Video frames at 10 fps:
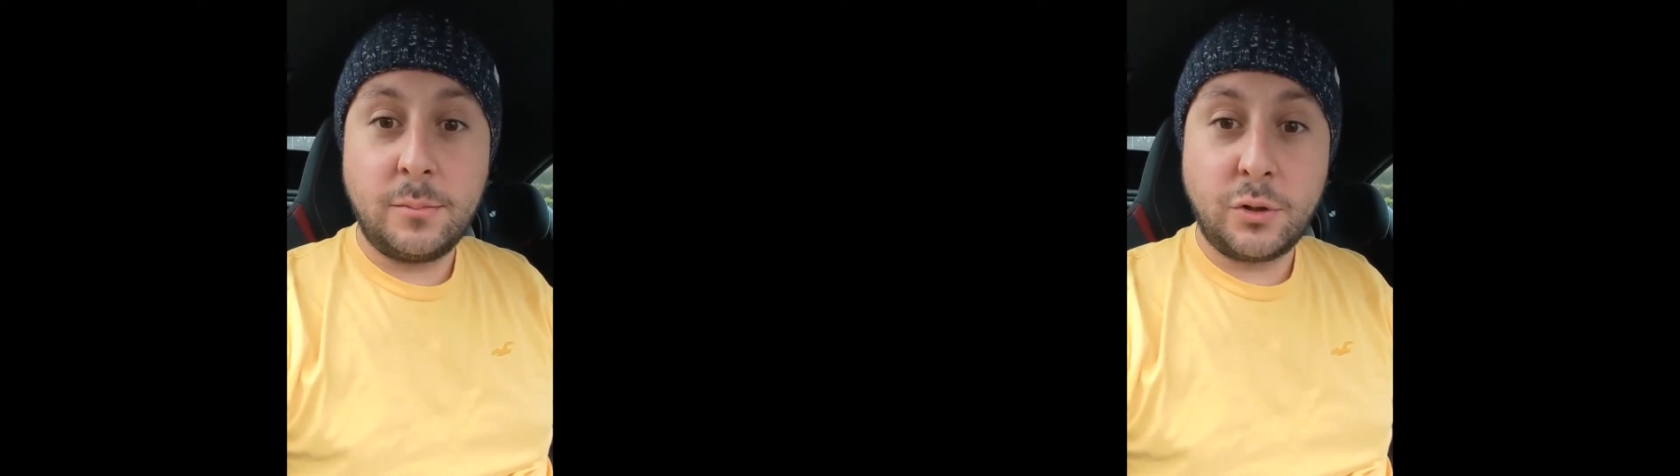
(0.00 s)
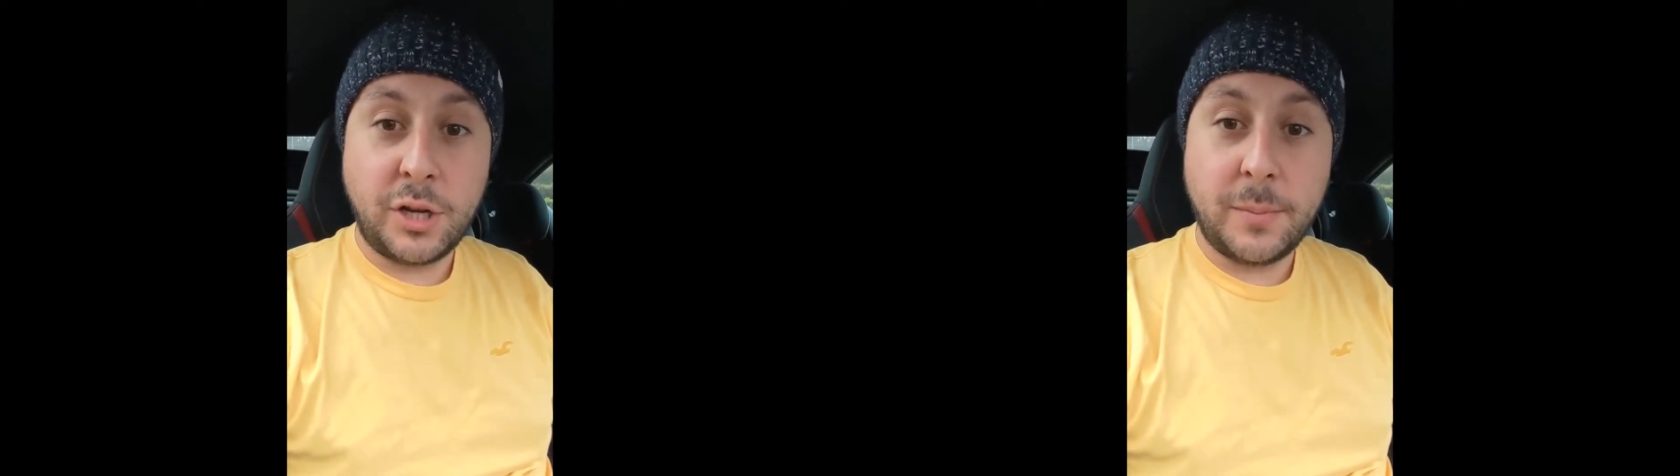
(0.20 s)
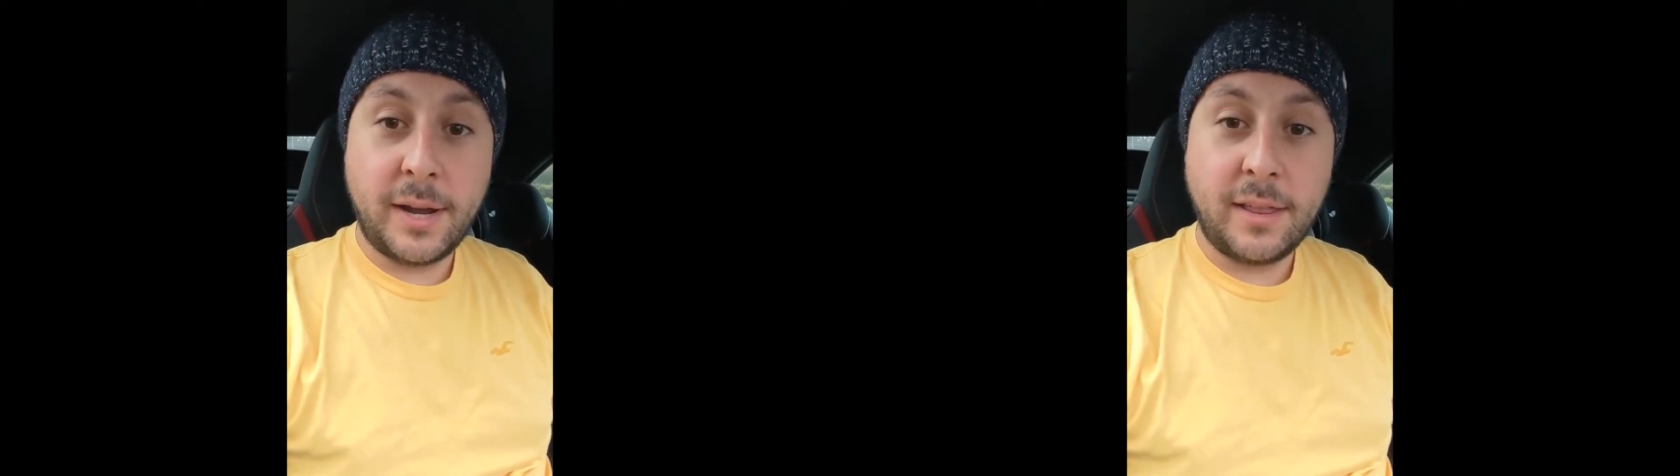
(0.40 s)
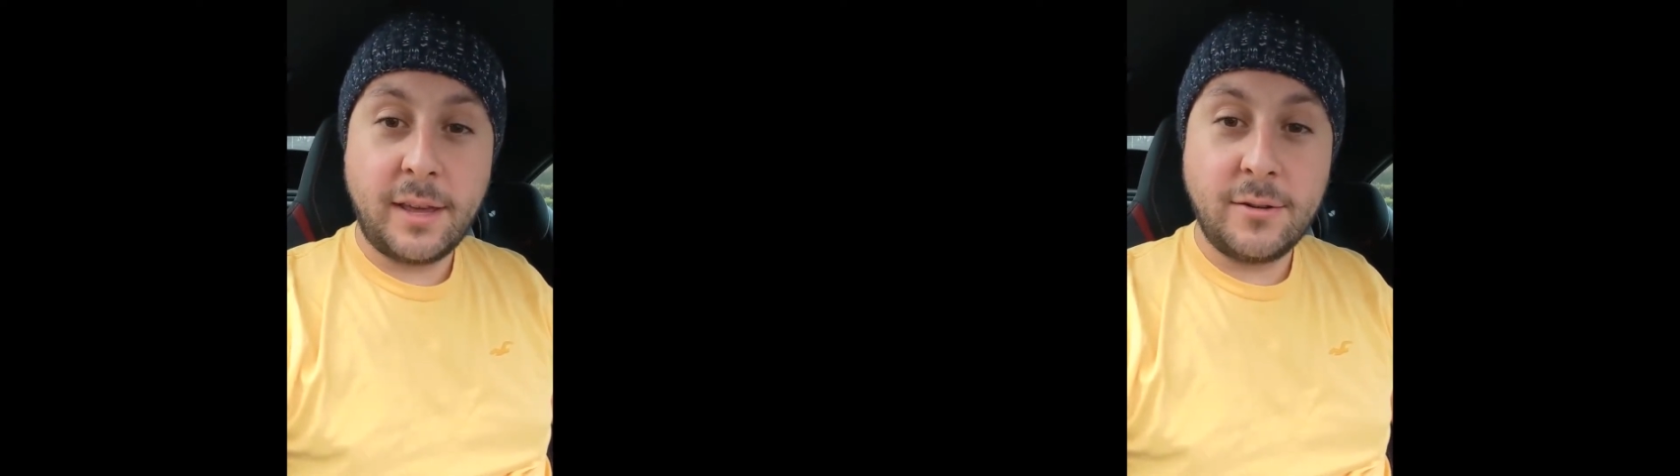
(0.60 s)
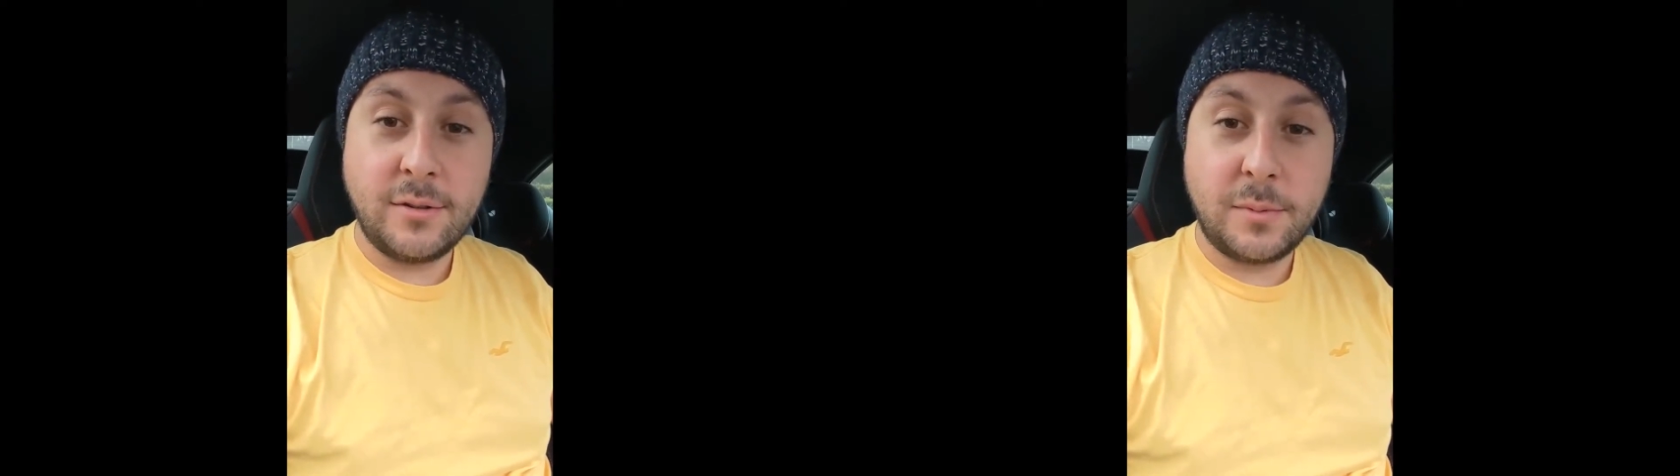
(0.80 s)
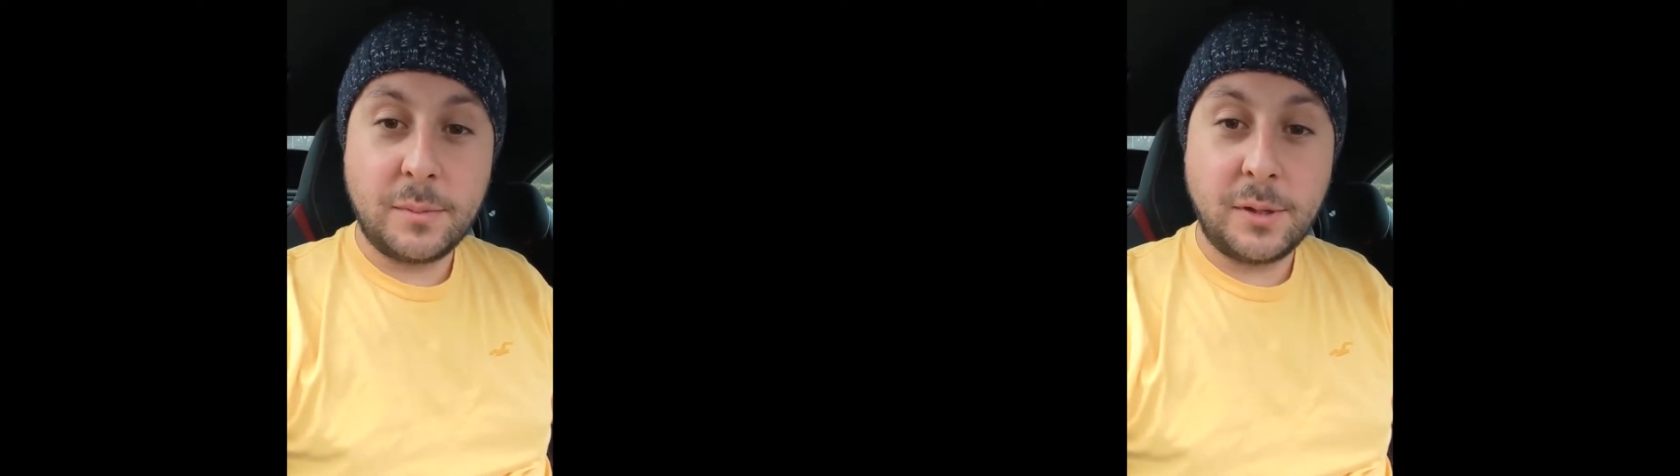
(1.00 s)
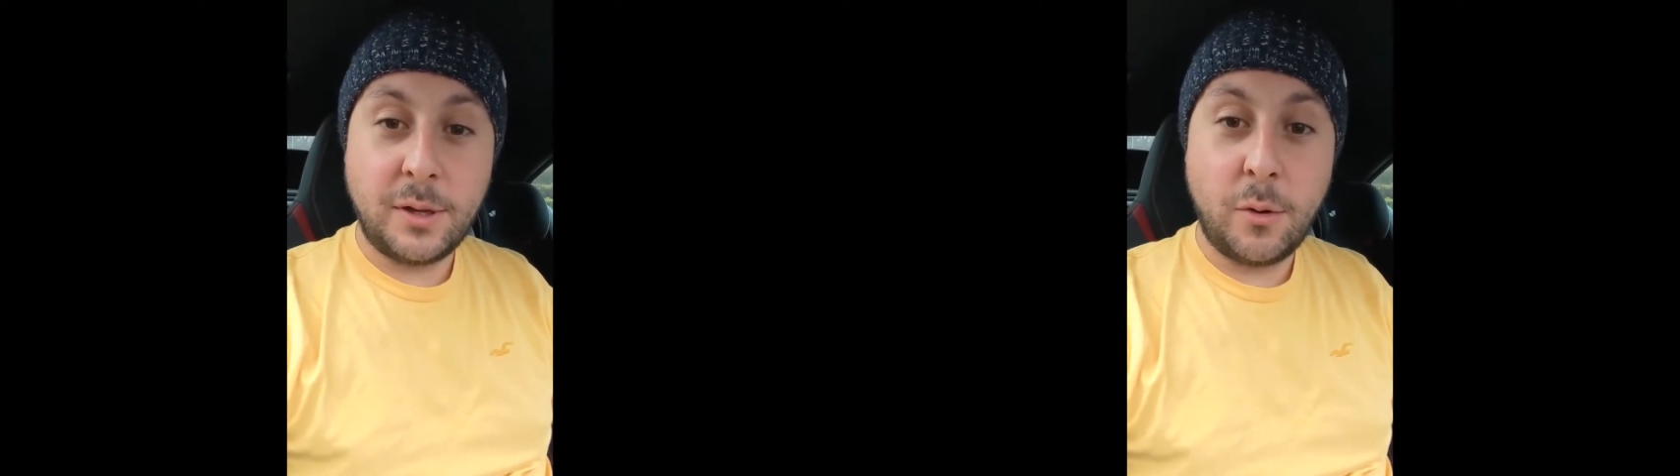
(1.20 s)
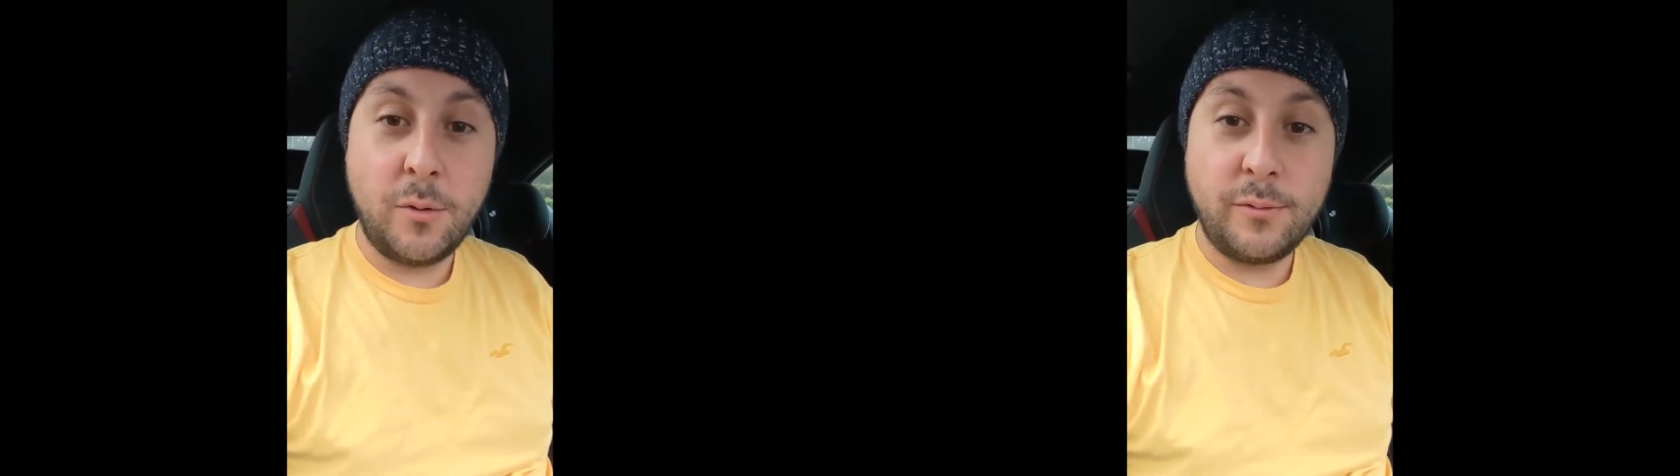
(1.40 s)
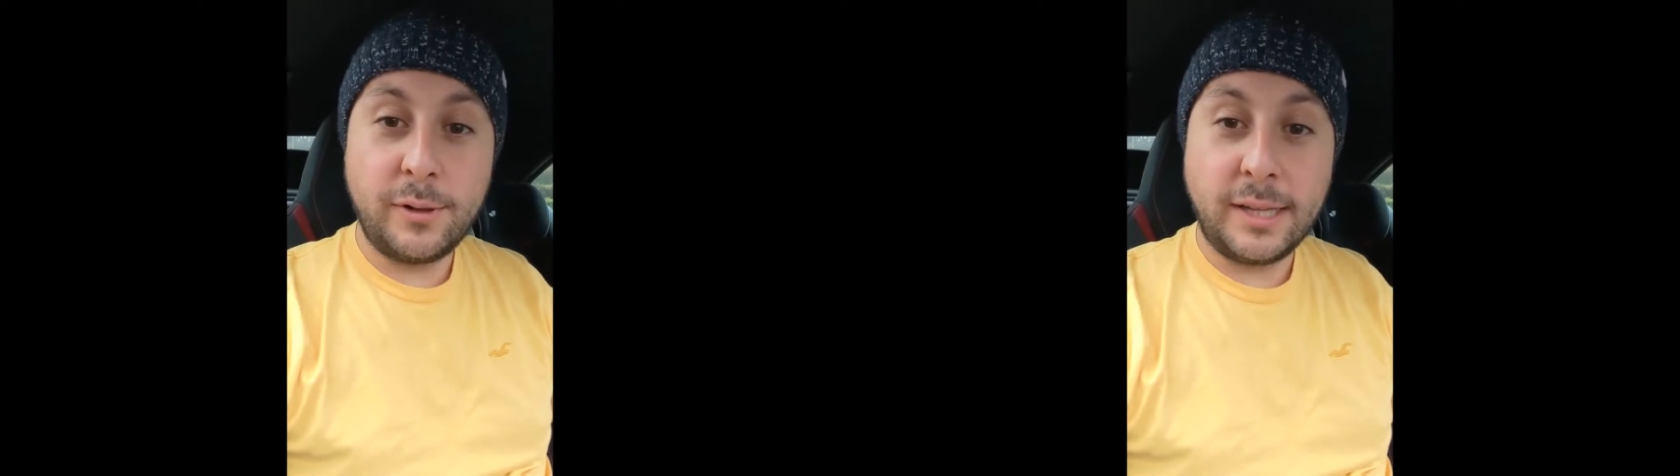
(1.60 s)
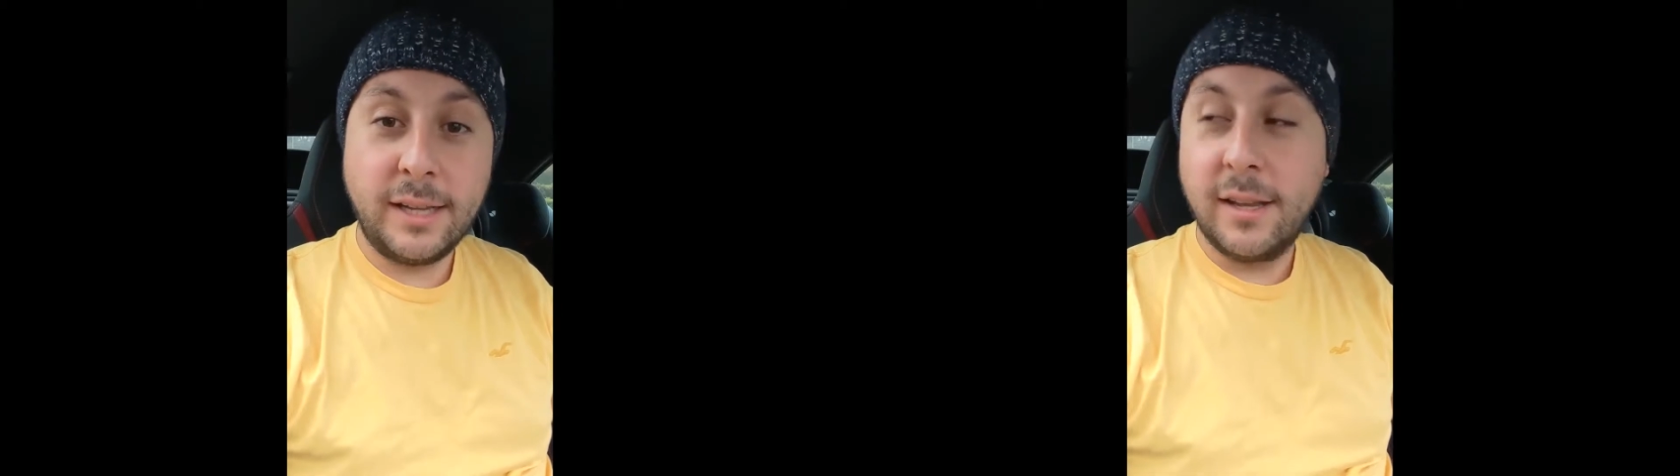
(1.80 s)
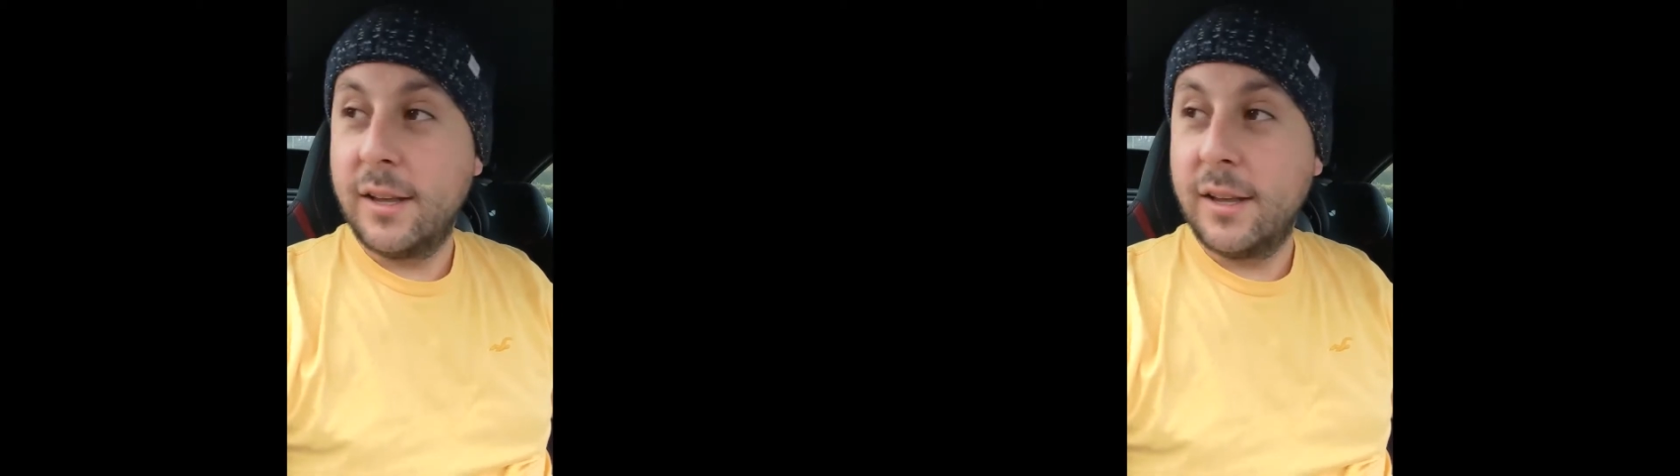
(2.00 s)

join you back at the house, probably, hopefully,